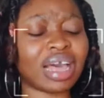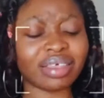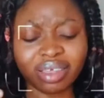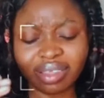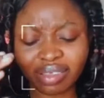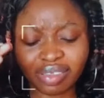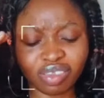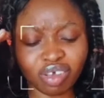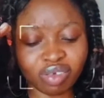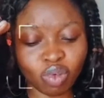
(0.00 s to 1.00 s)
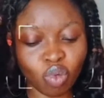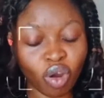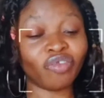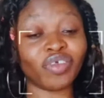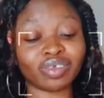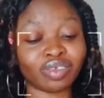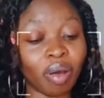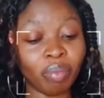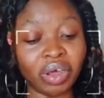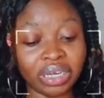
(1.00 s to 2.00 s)
I think this is just a word for
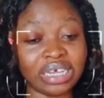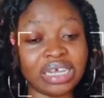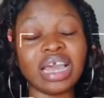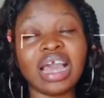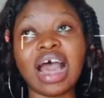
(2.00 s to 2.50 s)
somebody